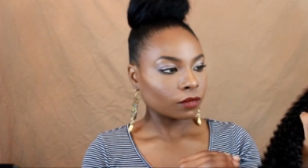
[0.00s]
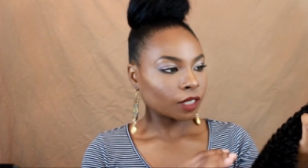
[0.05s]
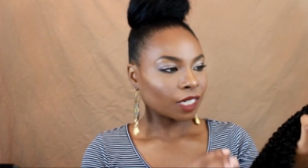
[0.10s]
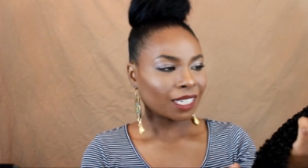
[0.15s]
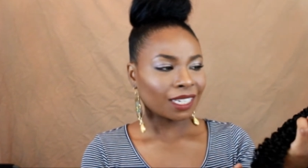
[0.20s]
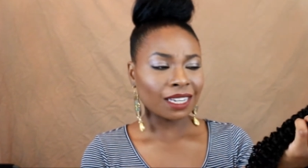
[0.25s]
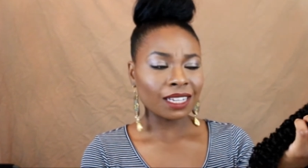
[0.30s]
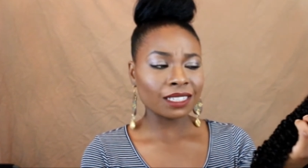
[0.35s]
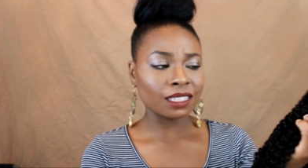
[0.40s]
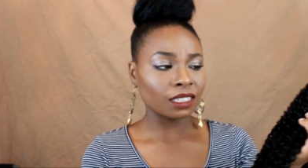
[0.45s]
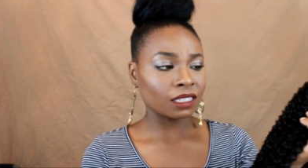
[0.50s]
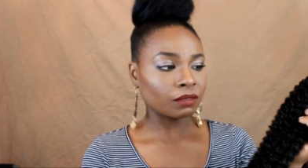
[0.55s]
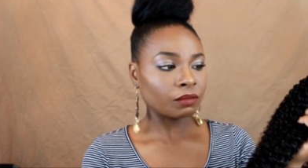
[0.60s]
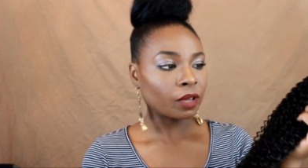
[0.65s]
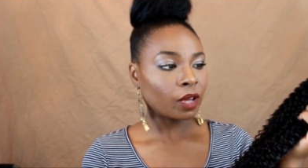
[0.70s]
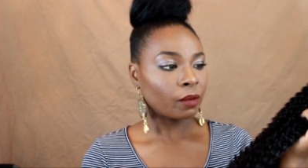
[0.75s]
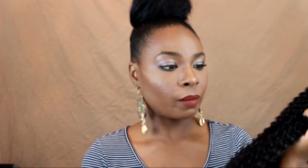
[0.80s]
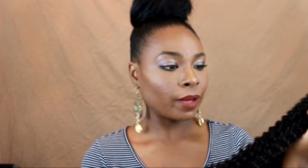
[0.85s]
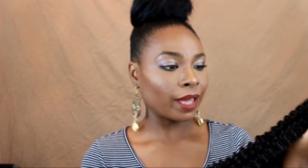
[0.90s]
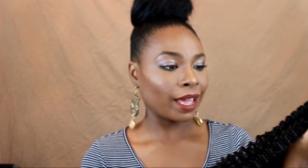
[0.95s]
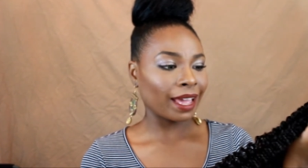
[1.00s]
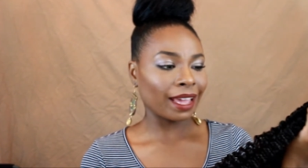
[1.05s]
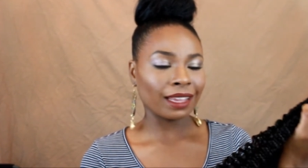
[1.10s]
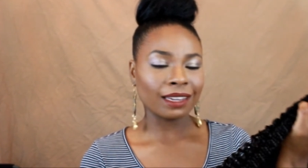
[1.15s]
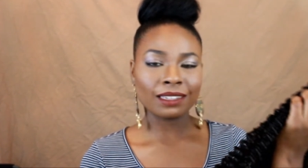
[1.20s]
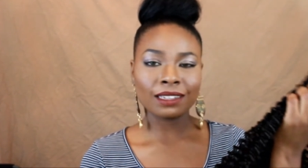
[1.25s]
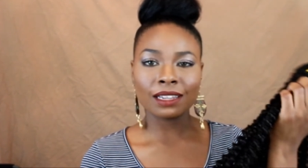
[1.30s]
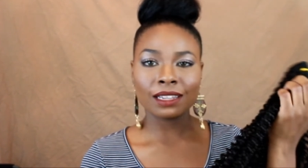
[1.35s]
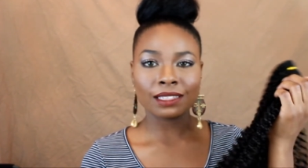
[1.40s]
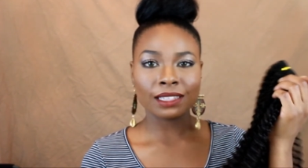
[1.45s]
It doesn't smell bad.
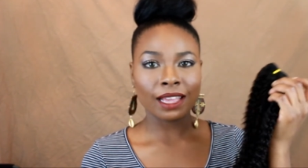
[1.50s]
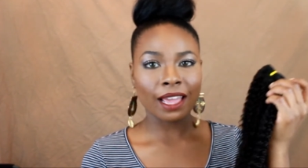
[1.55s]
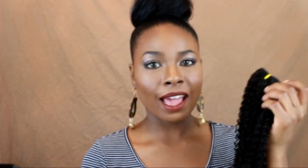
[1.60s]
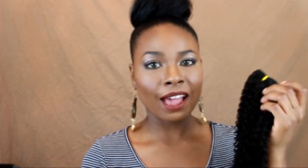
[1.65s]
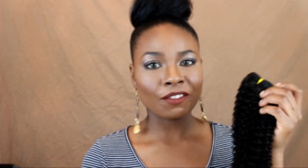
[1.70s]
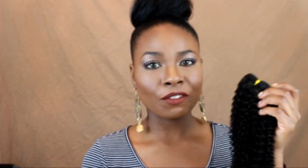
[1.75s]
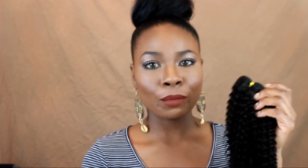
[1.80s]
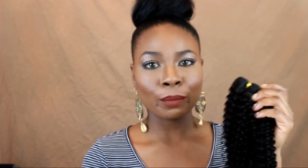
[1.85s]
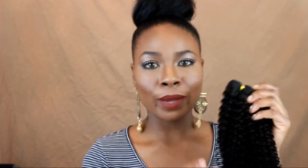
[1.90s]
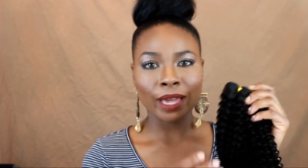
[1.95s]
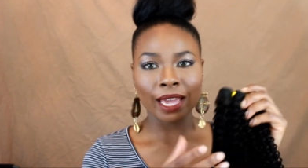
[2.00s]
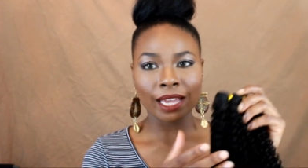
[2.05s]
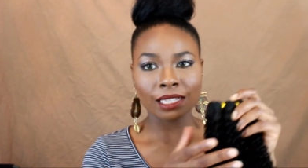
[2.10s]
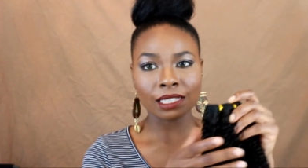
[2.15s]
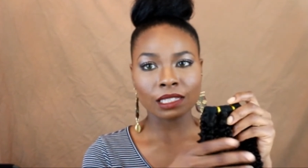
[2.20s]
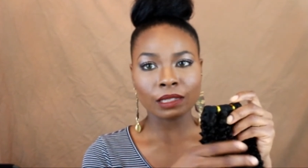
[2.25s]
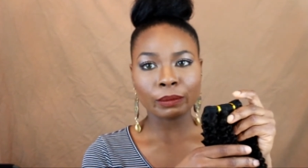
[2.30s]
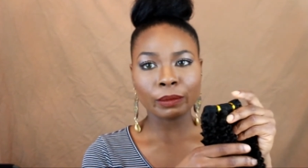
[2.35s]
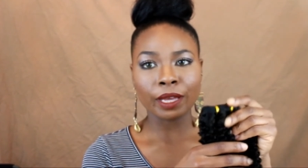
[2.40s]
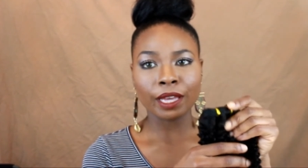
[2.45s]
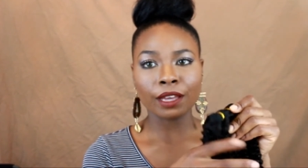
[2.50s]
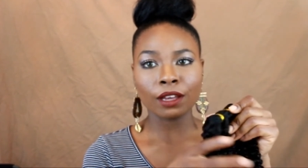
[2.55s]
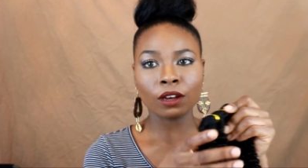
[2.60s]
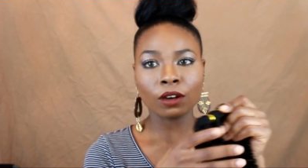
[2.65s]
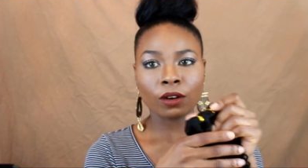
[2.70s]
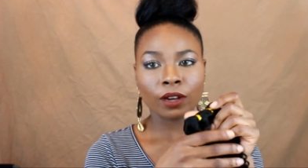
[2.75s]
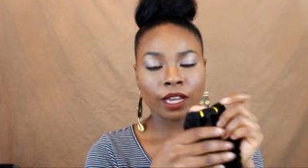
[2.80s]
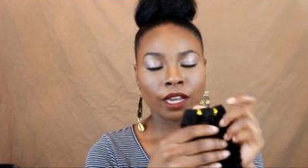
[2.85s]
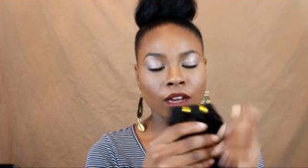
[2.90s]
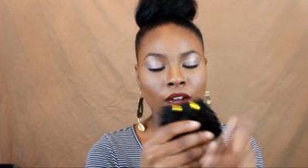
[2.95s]
It doesn't have a bad
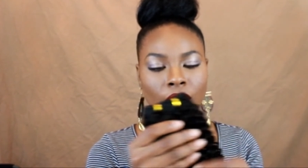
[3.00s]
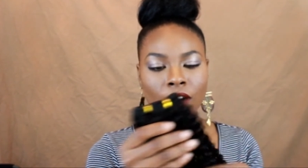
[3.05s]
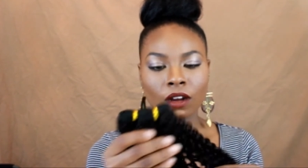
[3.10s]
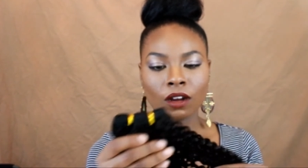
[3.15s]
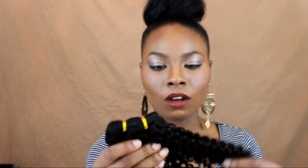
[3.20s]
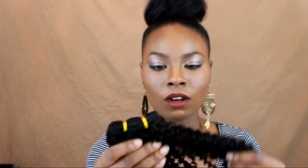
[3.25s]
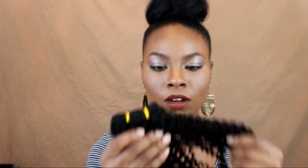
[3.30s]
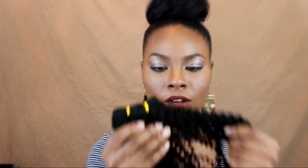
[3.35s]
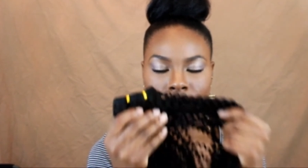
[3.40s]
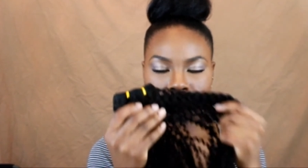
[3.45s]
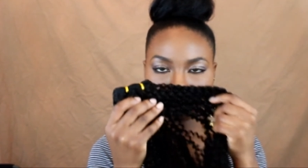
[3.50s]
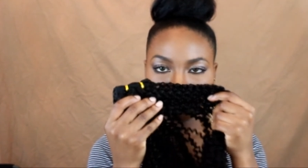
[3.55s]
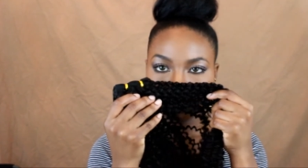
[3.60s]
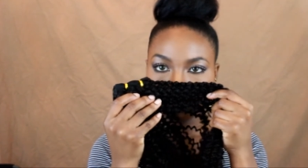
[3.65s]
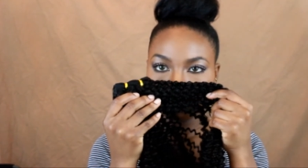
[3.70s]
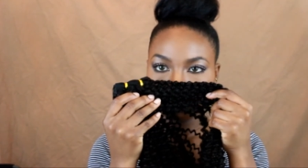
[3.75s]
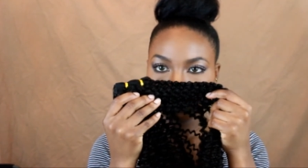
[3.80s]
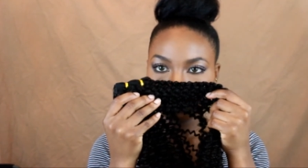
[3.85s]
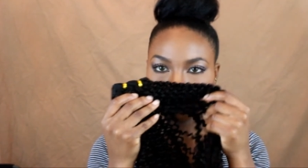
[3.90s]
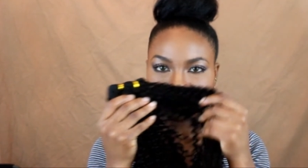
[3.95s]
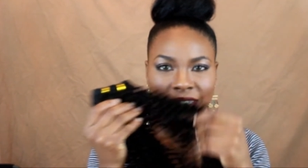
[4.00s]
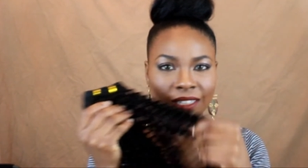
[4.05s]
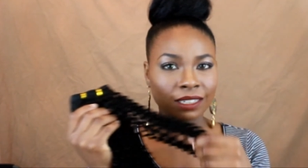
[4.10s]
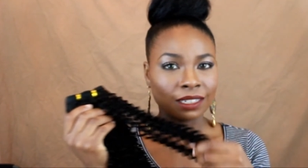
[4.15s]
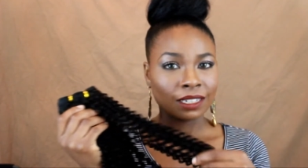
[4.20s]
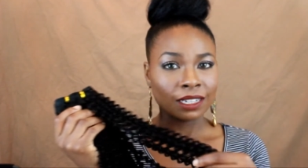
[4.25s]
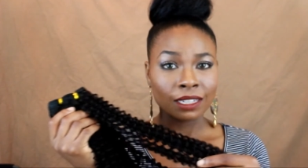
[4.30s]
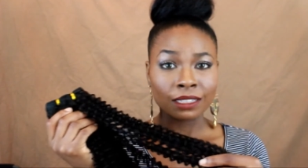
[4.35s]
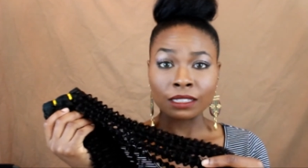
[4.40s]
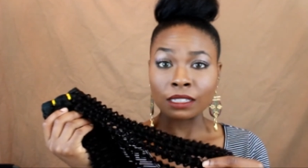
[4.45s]
smell at all.
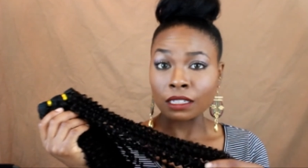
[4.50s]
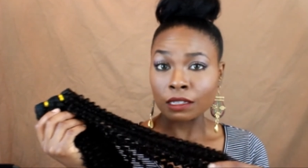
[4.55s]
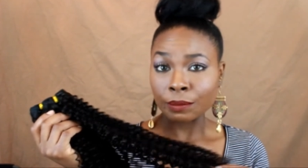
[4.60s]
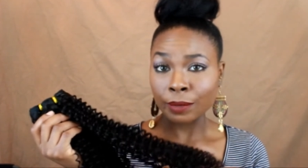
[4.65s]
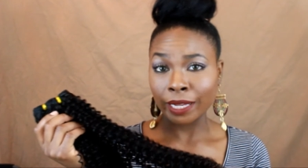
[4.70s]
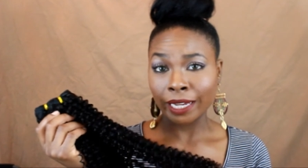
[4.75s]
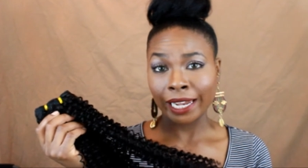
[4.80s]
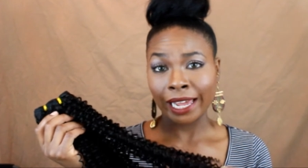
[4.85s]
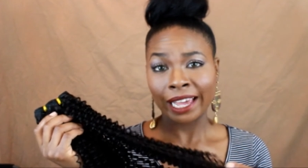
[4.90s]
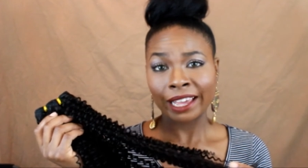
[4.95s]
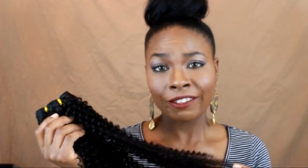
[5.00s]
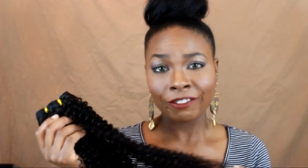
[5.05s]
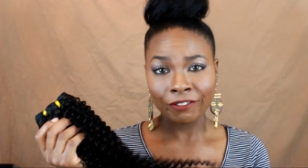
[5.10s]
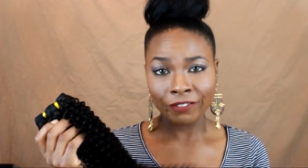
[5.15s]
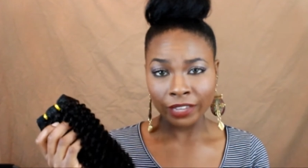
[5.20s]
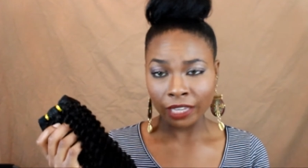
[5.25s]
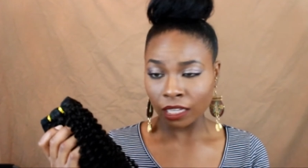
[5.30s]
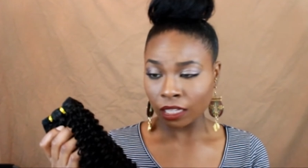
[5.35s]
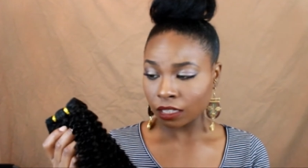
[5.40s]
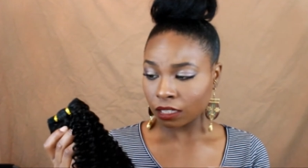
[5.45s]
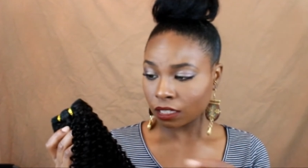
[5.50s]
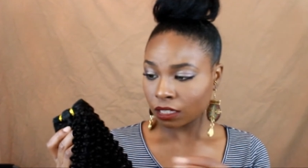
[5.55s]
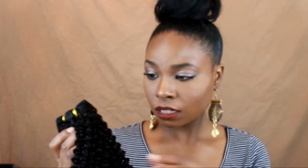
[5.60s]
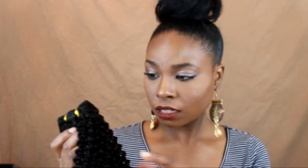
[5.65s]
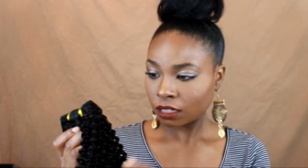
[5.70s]
It doesn't smell like feet.